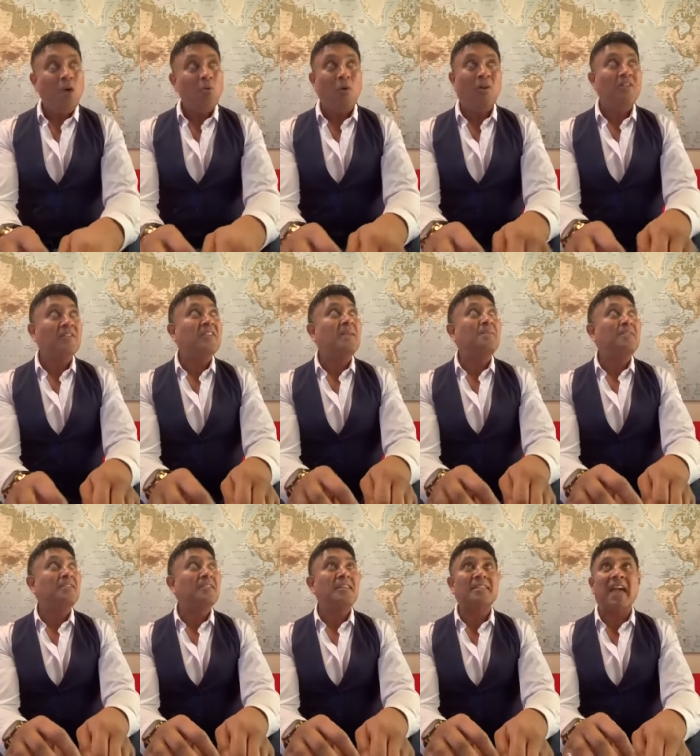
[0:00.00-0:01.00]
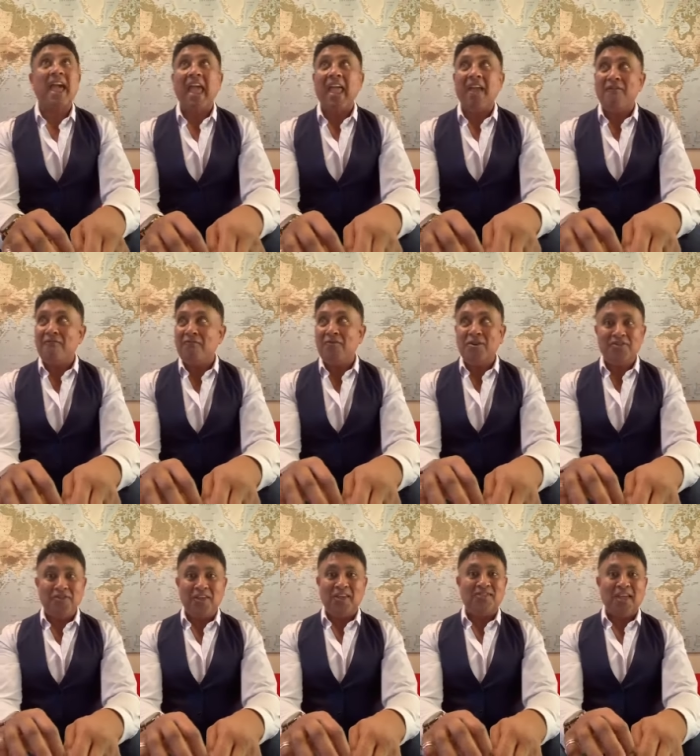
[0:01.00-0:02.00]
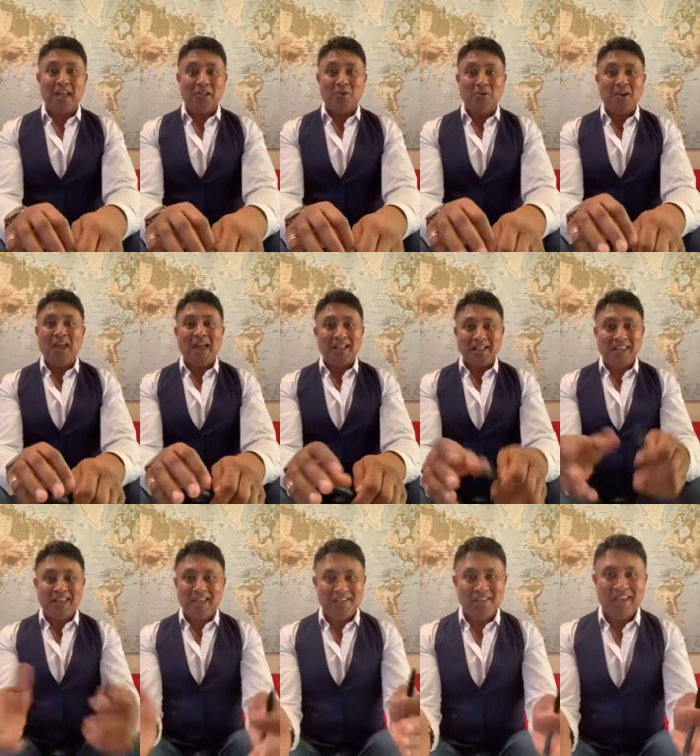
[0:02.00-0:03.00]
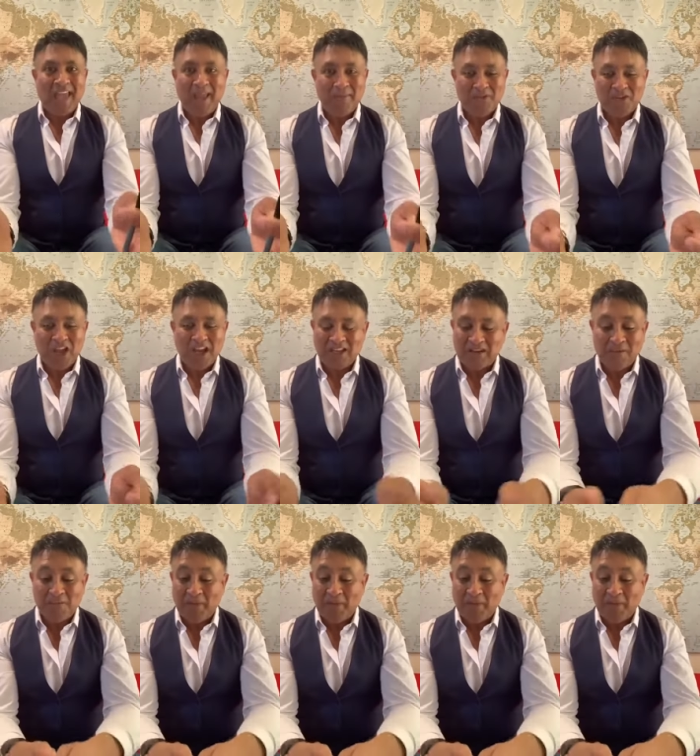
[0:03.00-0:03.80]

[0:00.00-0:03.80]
One seems to think that everything they look at is a game changer.